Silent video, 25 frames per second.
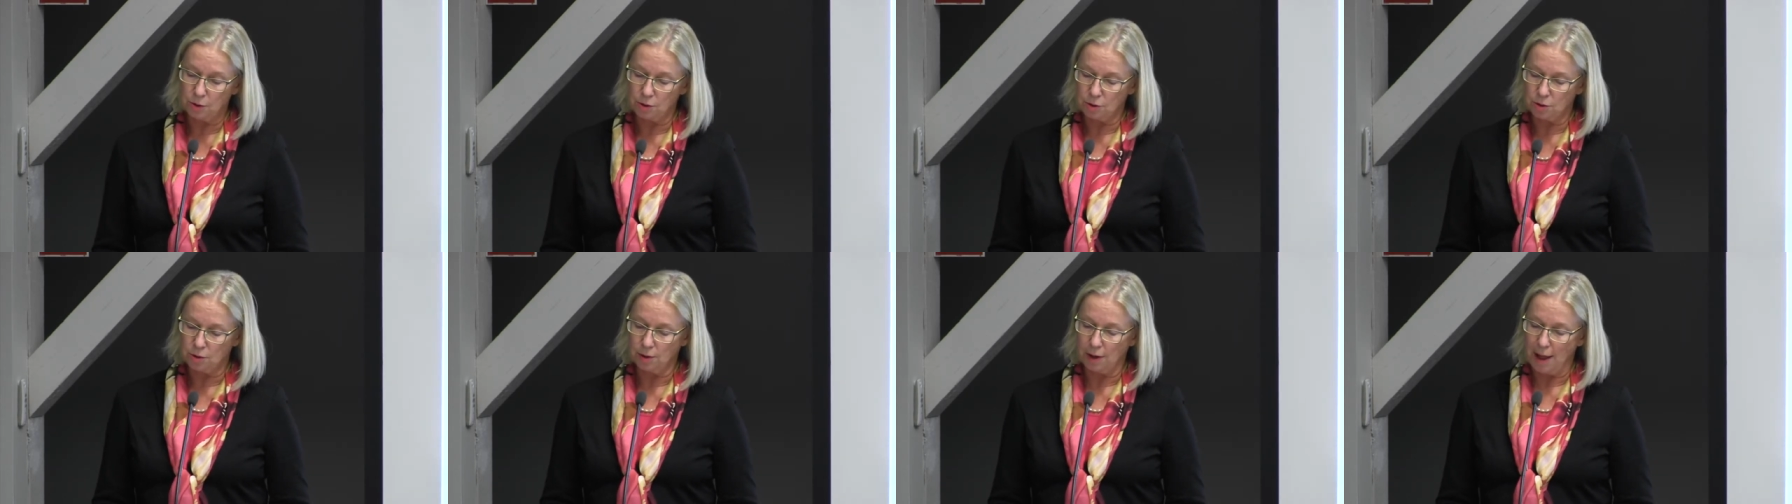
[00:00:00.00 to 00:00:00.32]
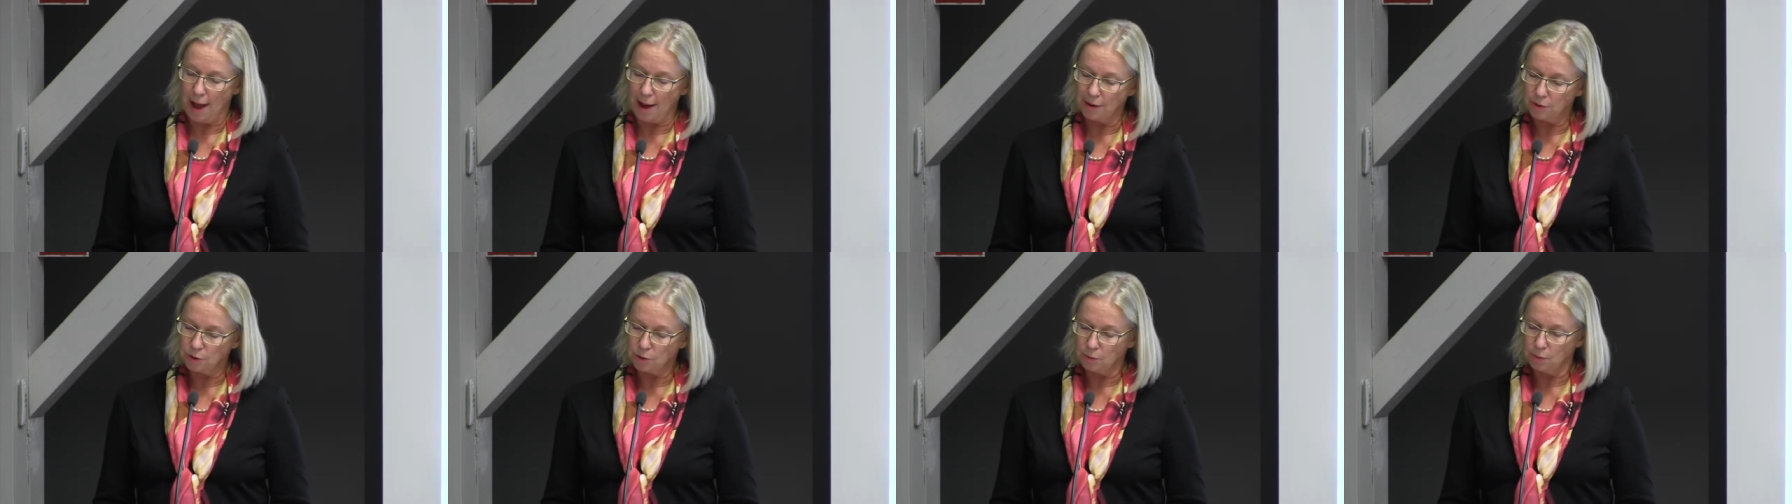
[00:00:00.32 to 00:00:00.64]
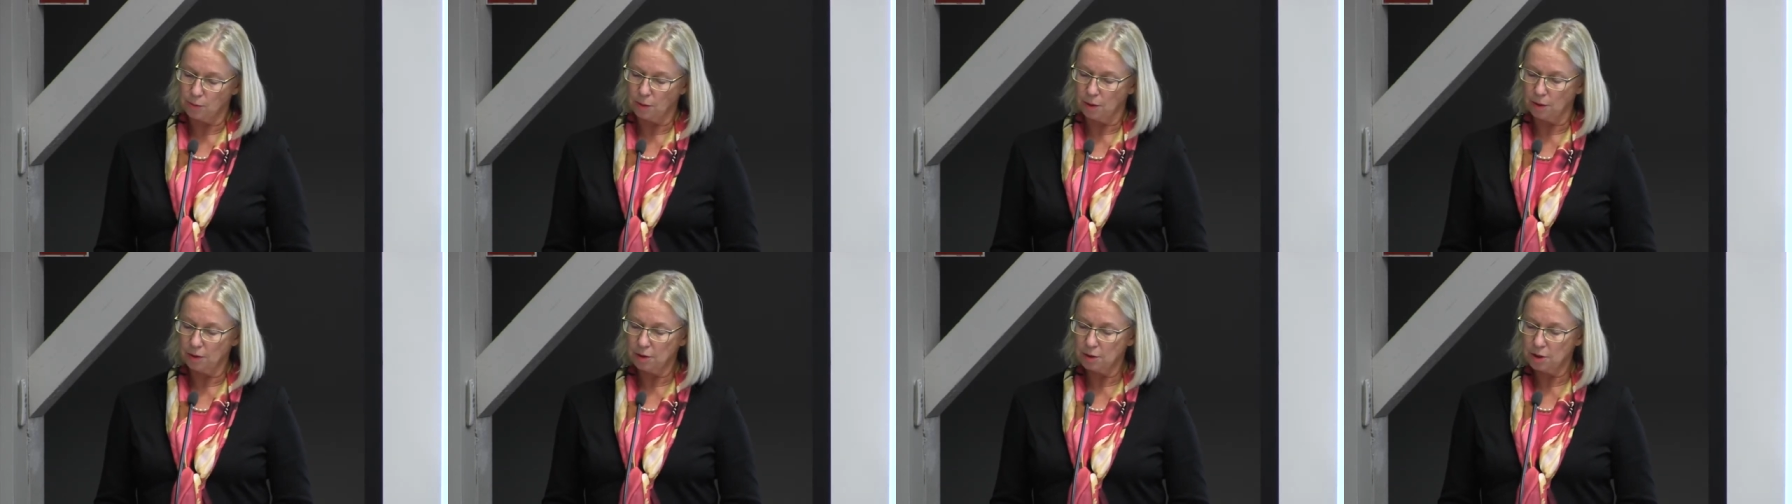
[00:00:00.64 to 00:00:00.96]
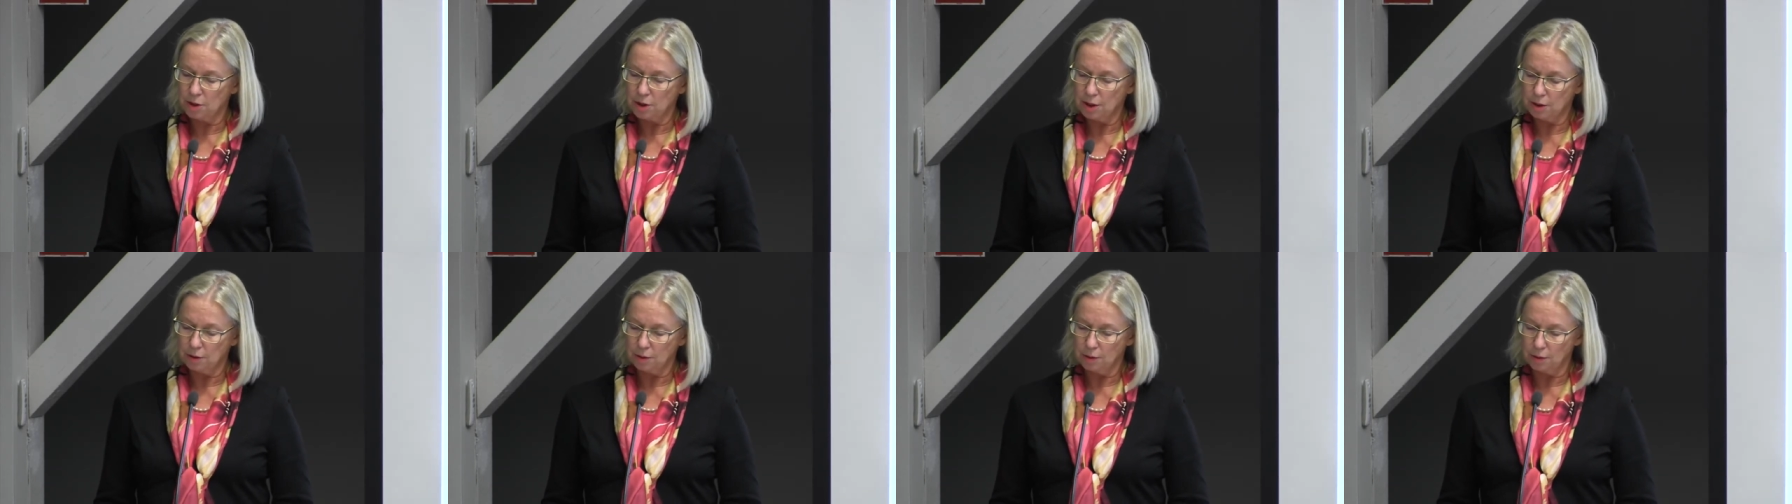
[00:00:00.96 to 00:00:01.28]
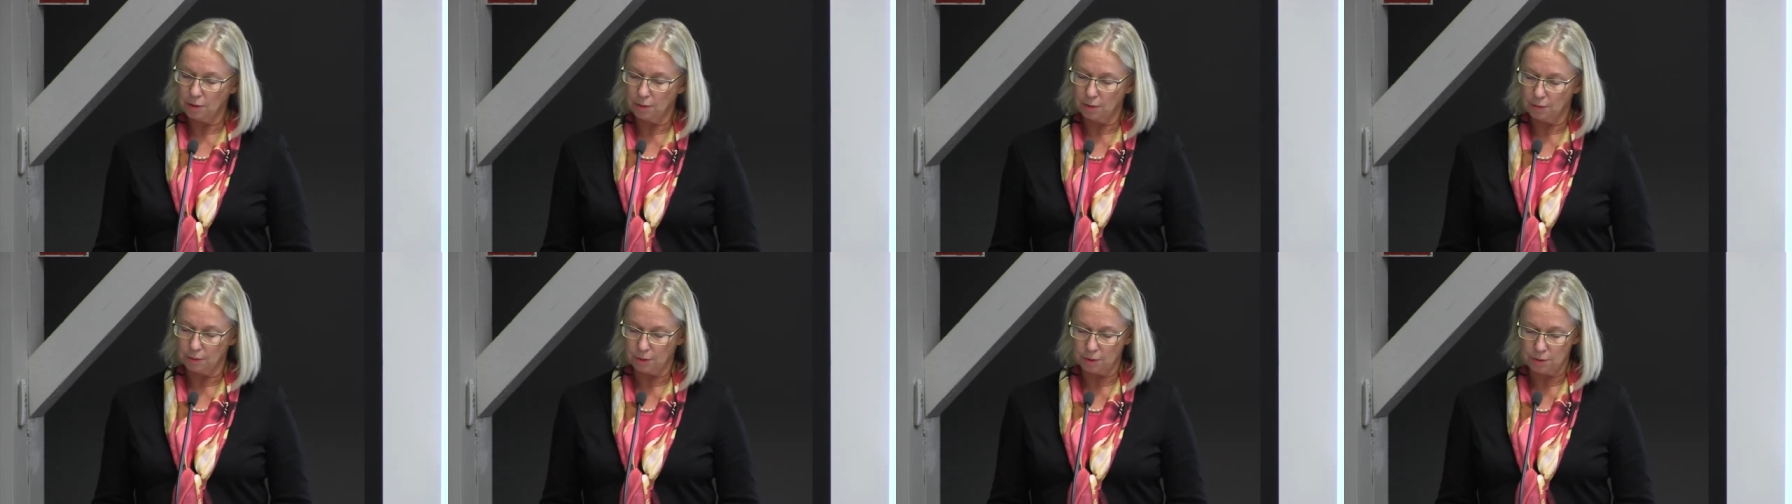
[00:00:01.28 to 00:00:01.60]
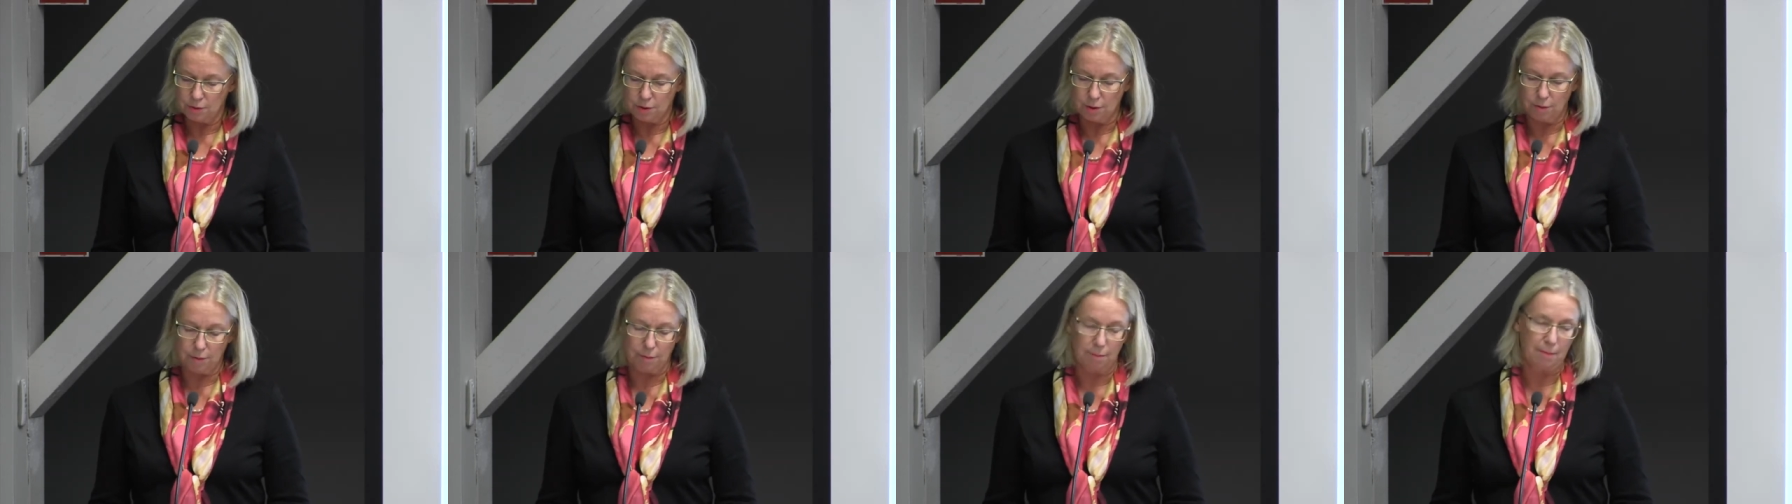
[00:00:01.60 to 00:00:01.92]
Social Anthropology at the
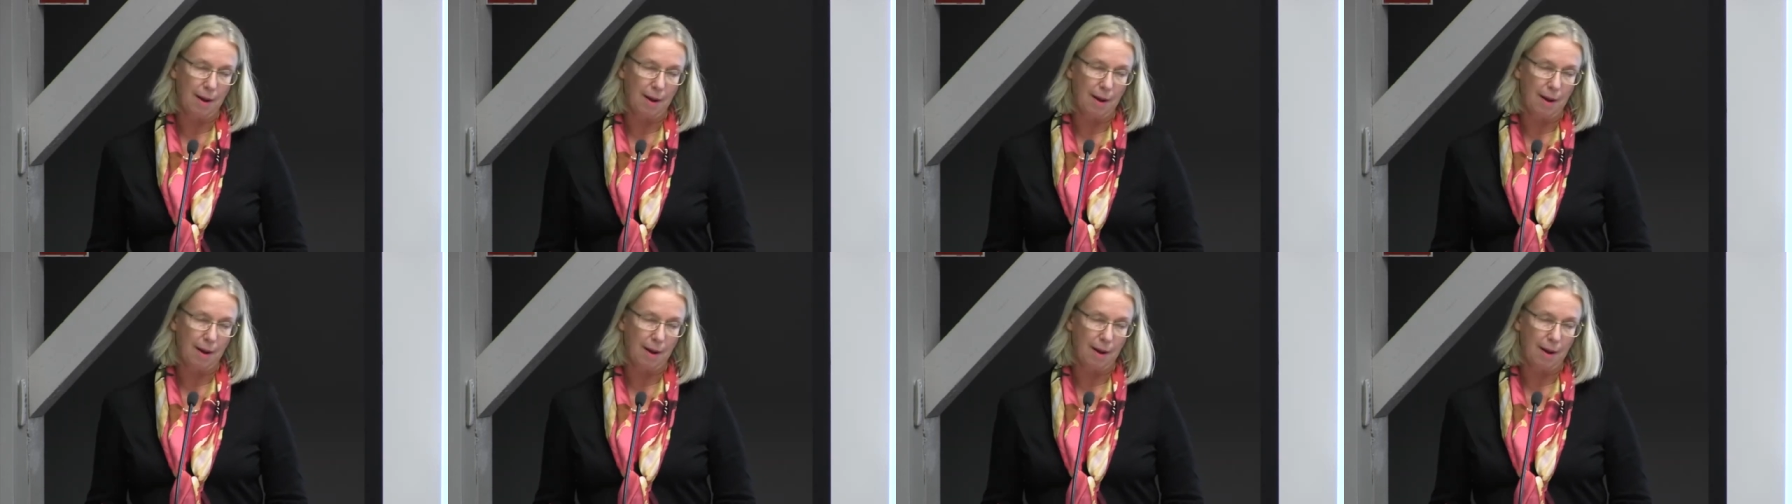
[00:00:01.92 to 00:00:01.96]
University